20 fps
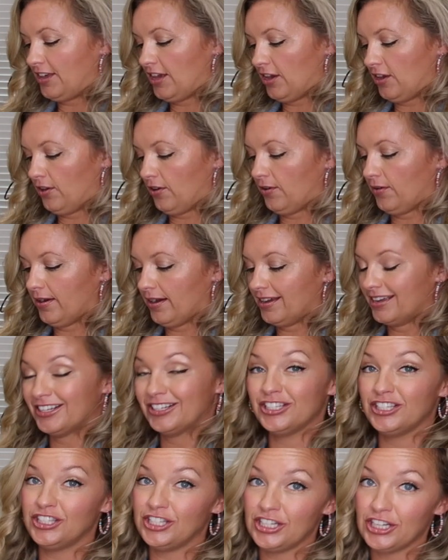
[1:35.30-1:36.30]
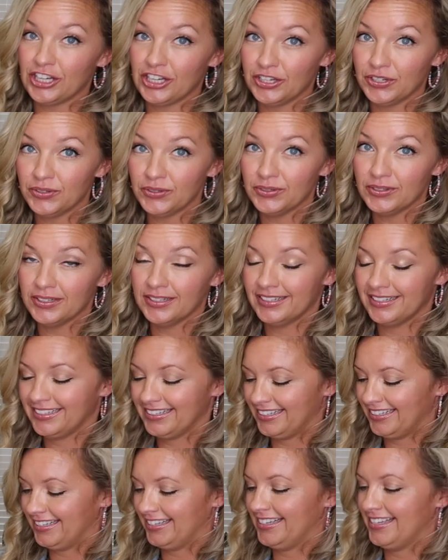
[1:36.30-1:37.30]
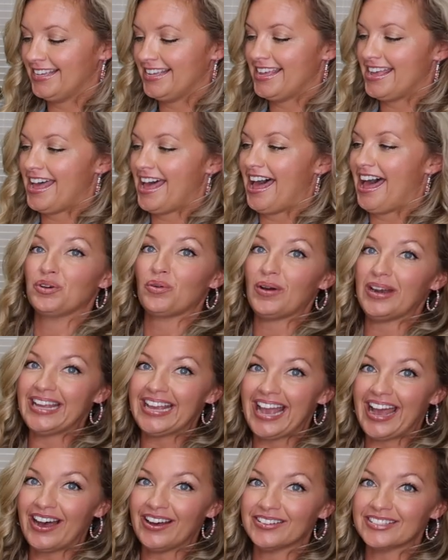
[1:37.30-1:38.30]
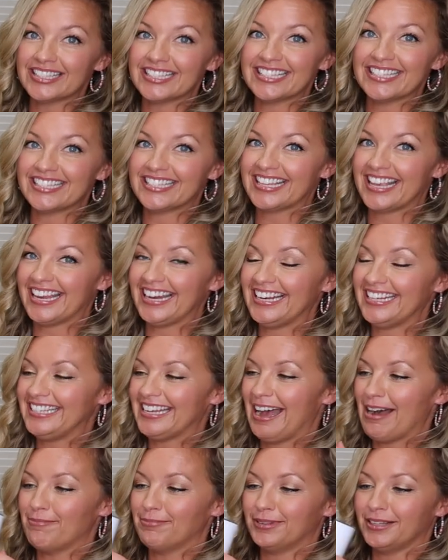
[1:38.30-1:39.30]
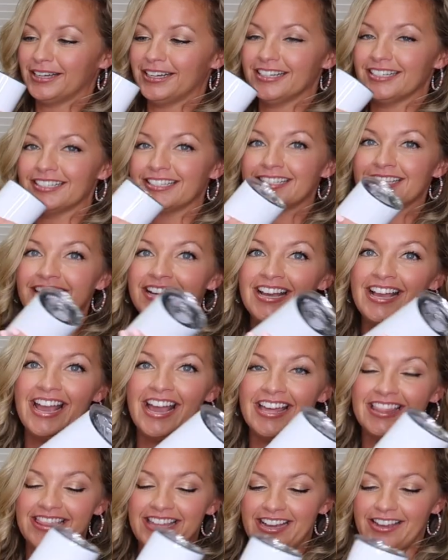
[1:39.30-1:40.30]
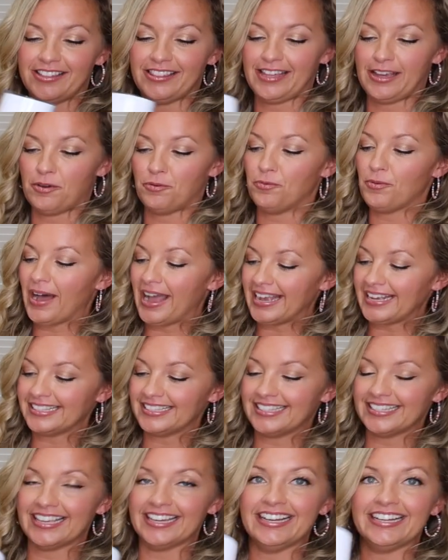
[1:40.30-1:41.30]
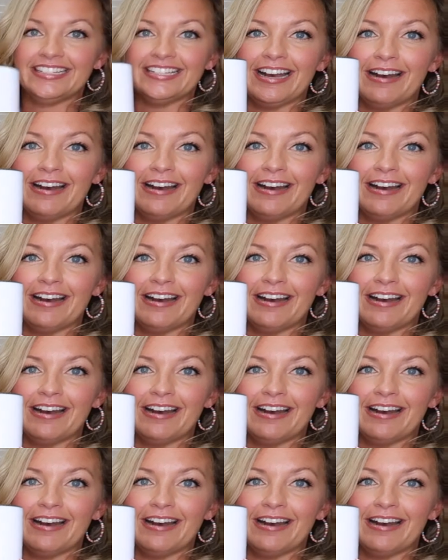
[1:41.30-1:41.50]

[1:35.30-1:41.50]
you two 20 ounce skinny tumblers. They are the white skinny